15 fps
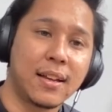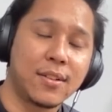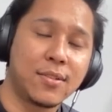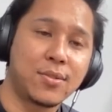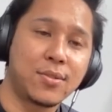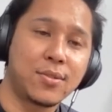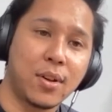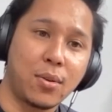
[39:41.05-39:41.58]

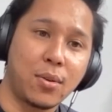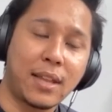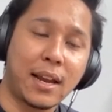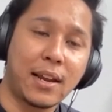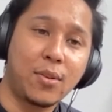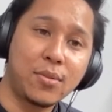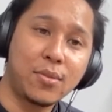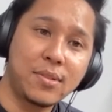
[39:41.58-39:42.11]
so they're
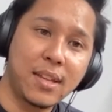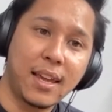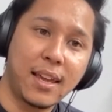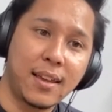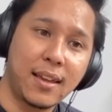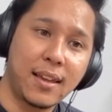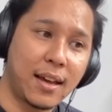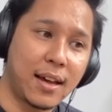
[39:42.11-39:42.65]

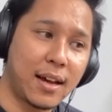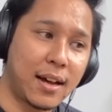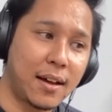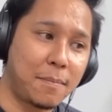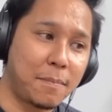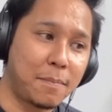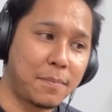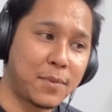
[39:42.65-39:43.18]
using
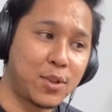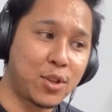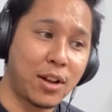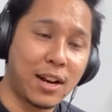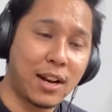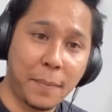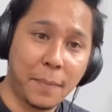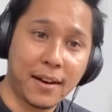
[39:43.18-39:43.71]

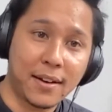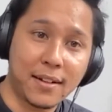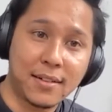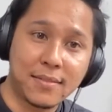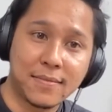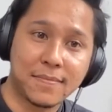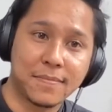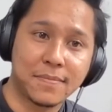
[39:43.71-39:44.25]
solar
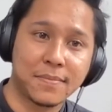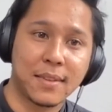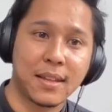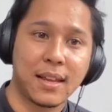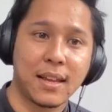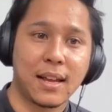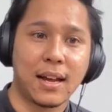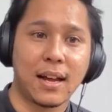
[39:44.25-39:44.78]
panel.
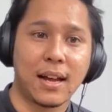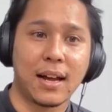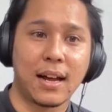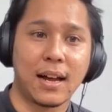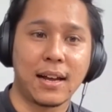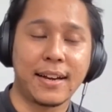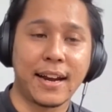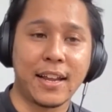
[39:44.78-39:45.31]

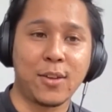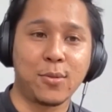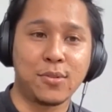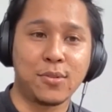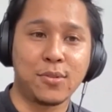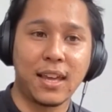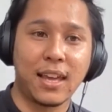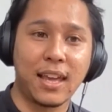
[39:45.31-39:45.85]
They're
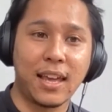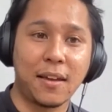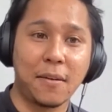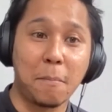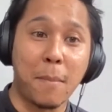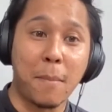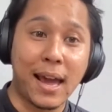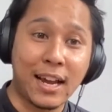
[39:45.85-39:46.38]

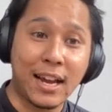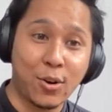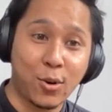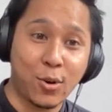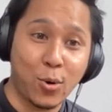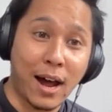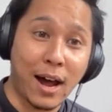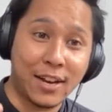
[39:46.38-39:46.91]
using
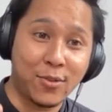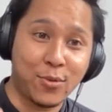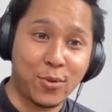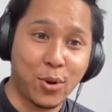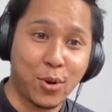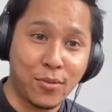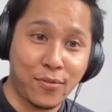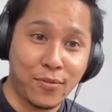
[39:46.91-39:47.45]
micro
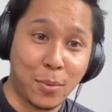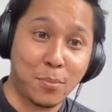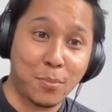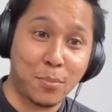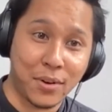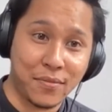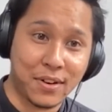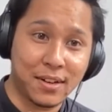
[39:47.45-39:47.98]
hydro from
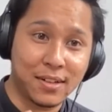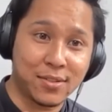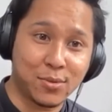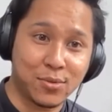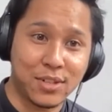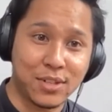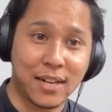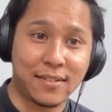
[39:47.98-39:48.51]
rivers
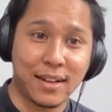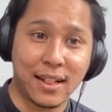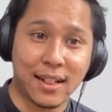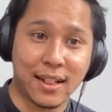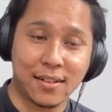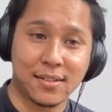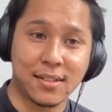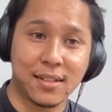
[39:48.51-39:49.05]
to generate
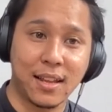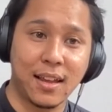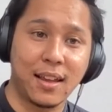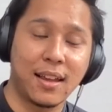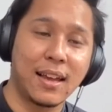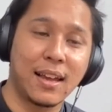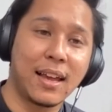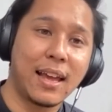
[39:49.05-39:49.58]
electricity,
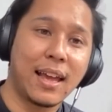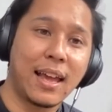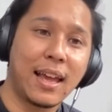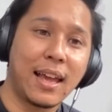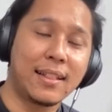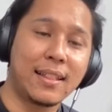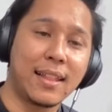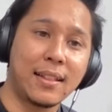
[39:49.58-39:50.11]

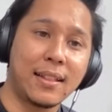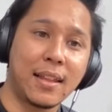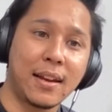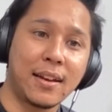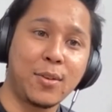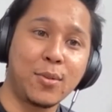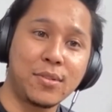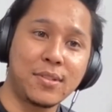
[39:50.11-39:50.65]
and then
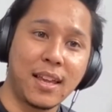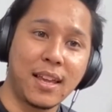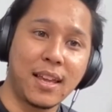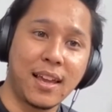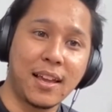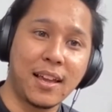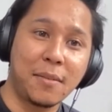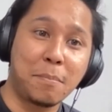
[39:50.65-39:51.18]
they're
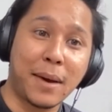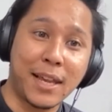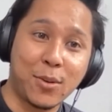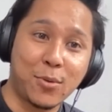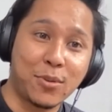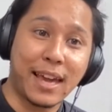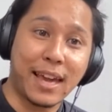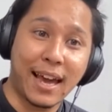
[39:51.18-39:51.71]
using
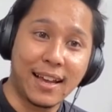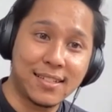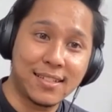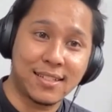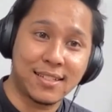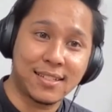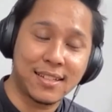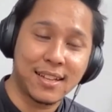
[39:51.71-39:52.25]

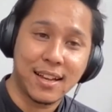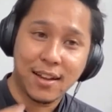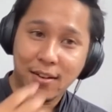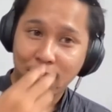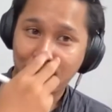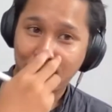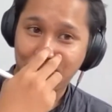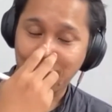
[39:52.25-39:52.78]
biogas
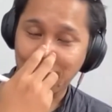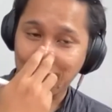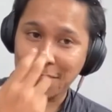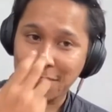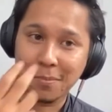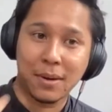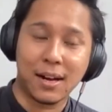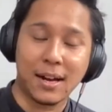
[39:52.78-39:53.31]

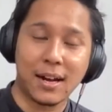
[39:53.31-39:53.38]
from